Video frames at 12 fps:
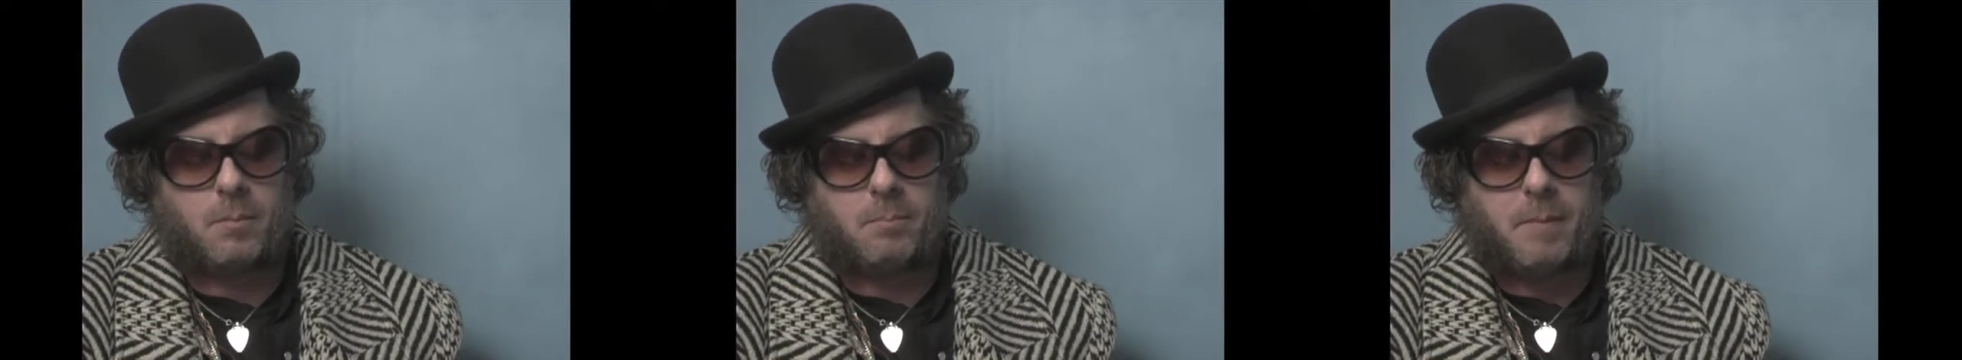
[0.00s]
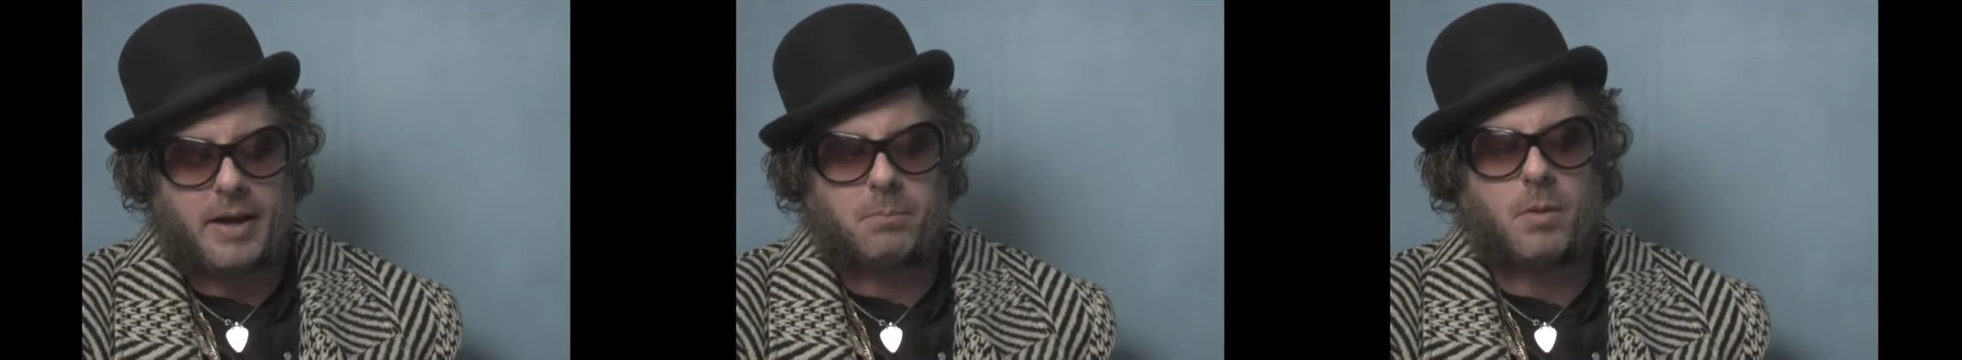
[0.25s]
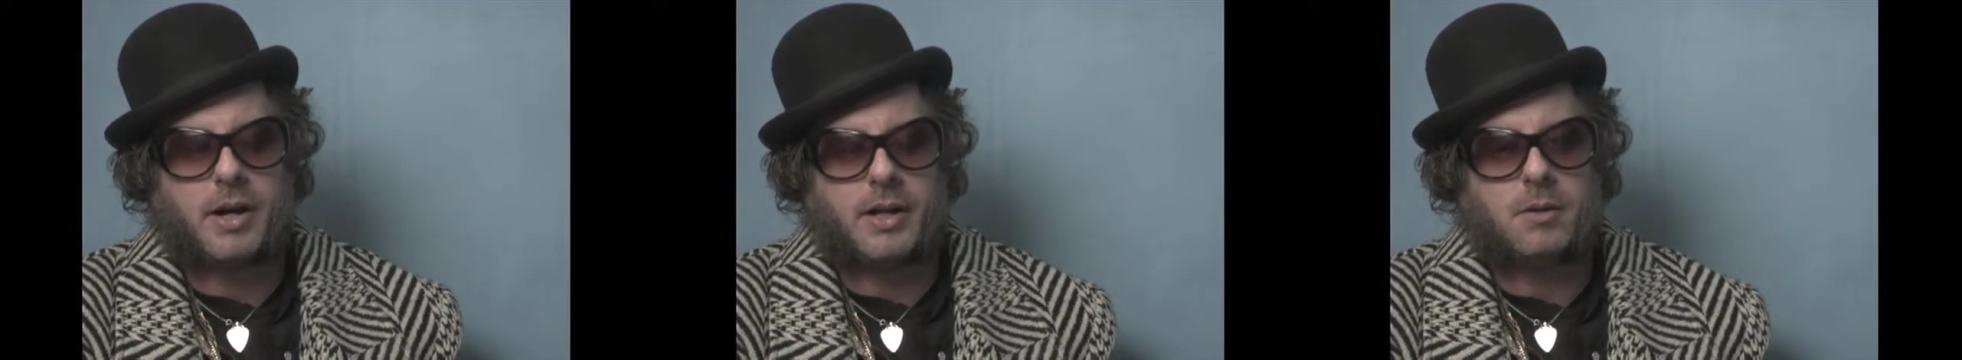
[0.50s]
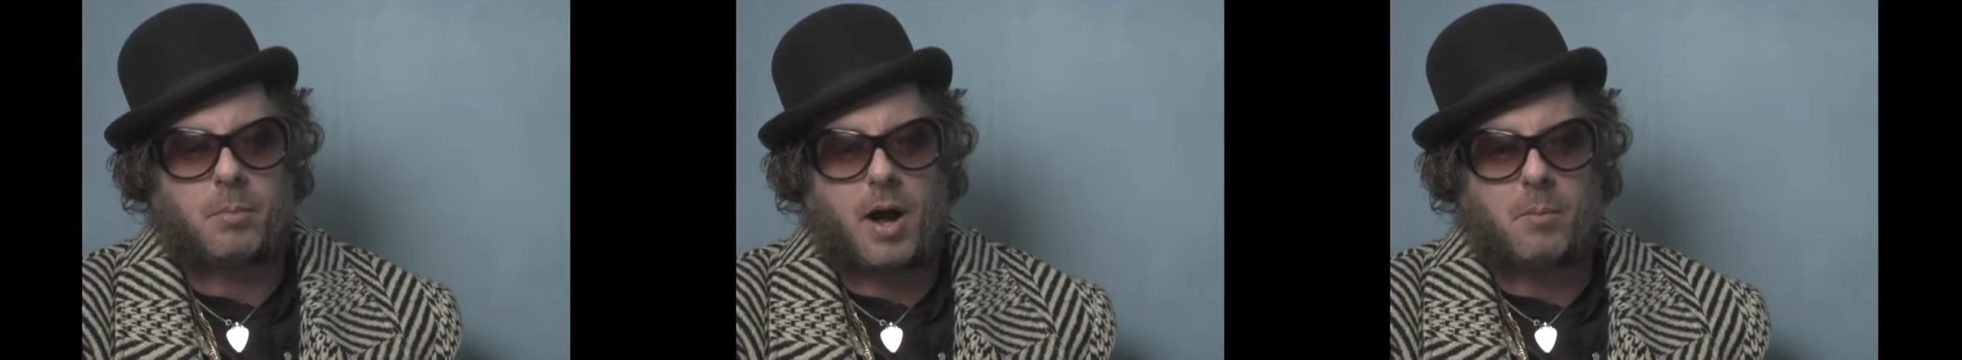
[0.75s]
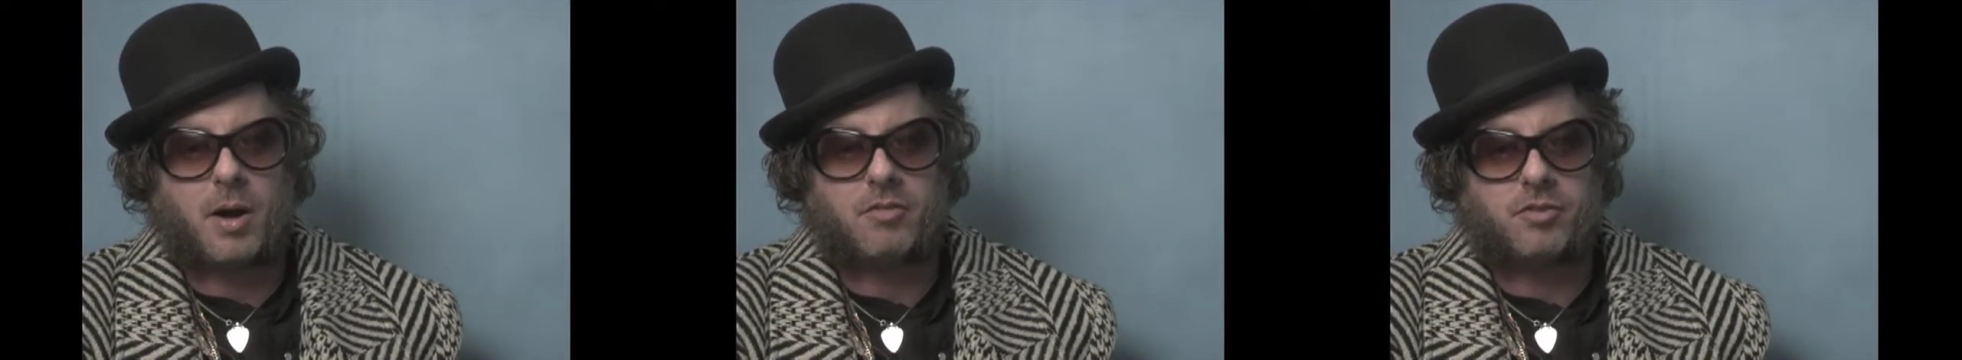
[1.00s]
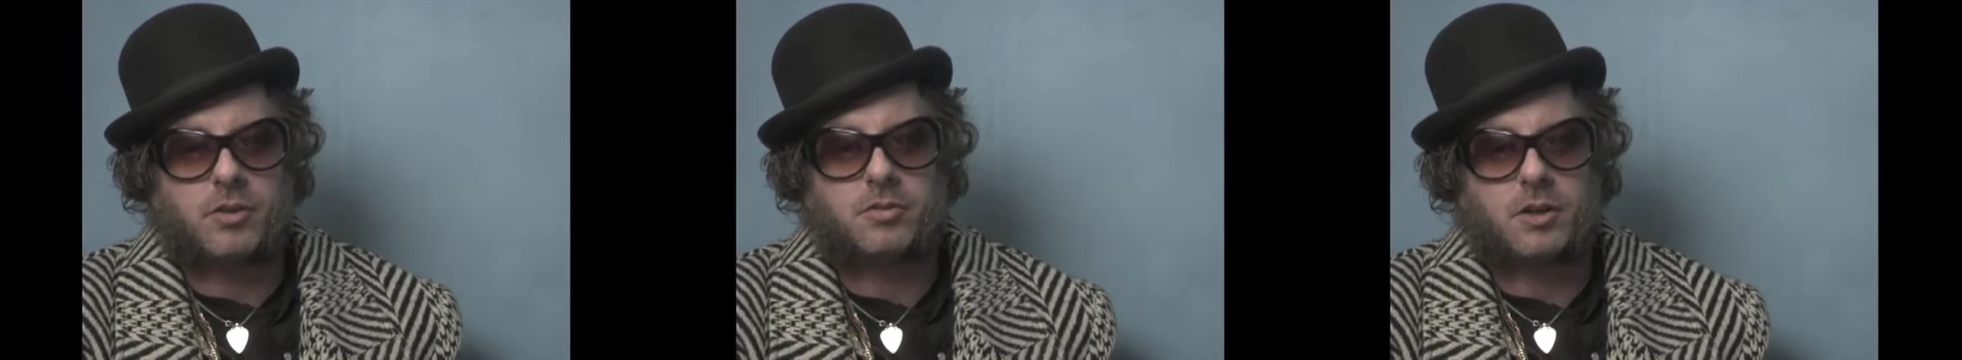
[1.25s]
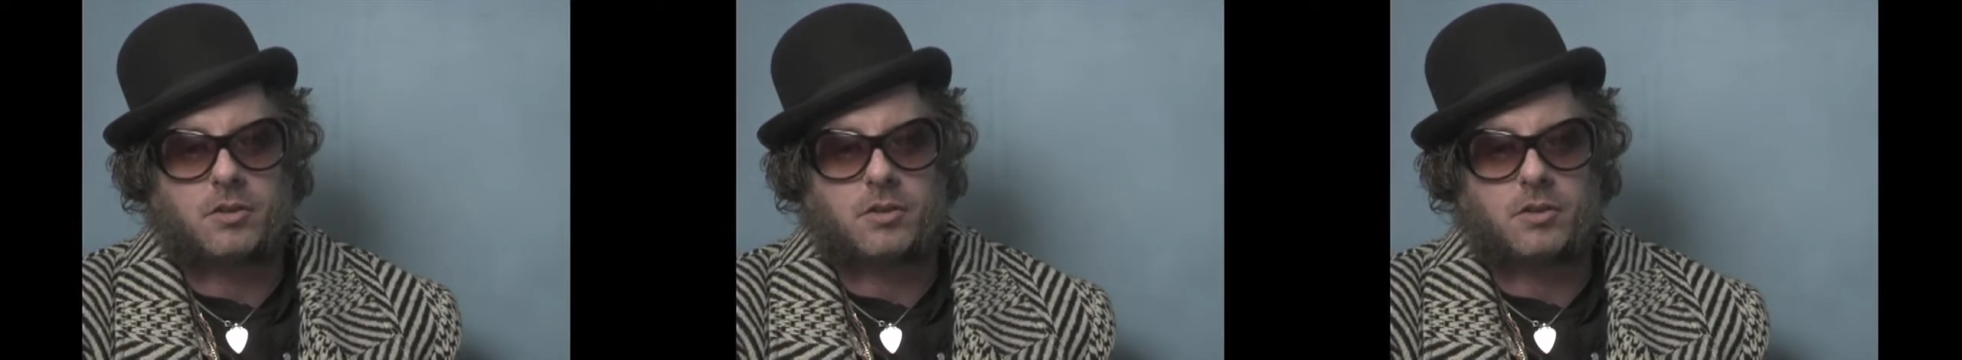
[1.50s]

make money to buy my first